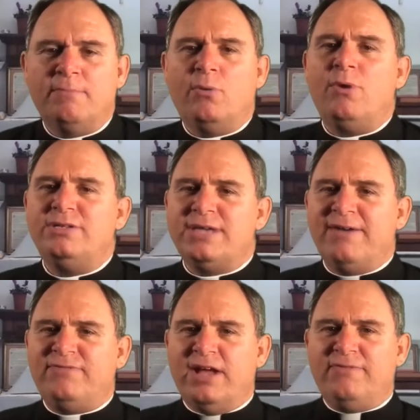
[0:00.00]
But once
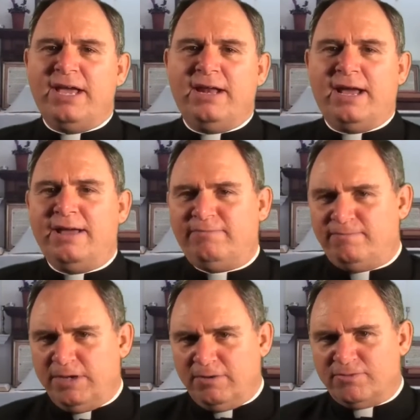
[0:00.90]
I've done that, I
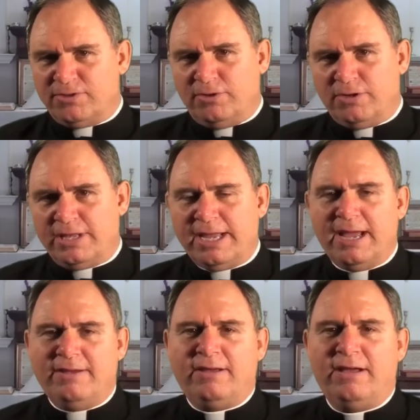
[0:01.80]
you know
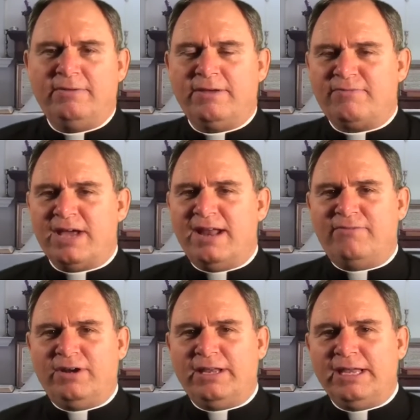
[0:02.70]
certainly I, I have kind
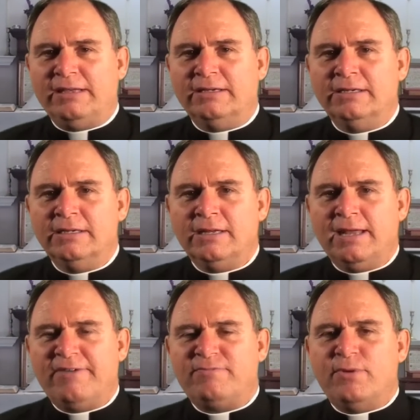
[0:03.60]
of really
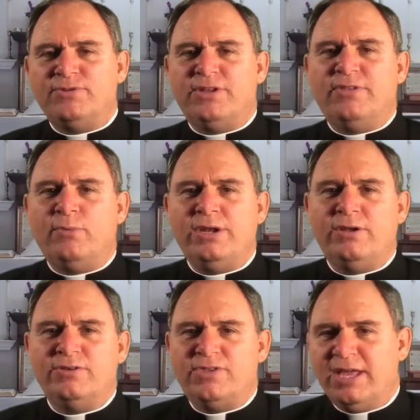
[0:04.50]
left most of the
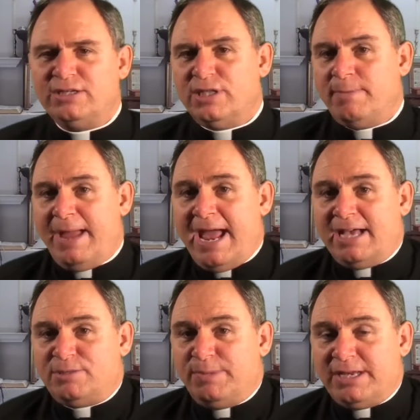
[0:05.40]
Windows things in the
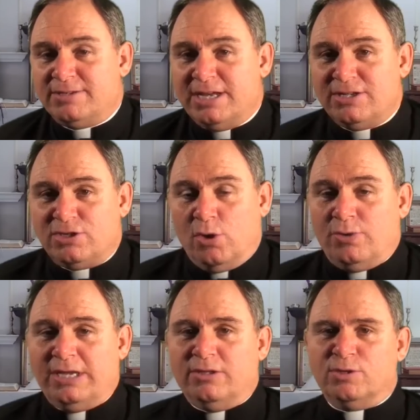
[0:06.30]
past because I just
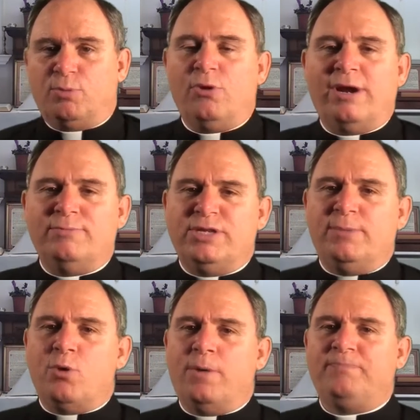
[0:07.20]
don't need those programs
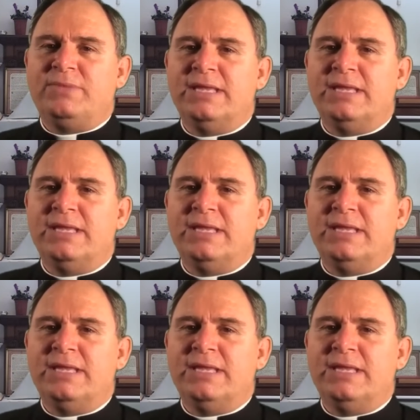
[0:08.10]
anymore.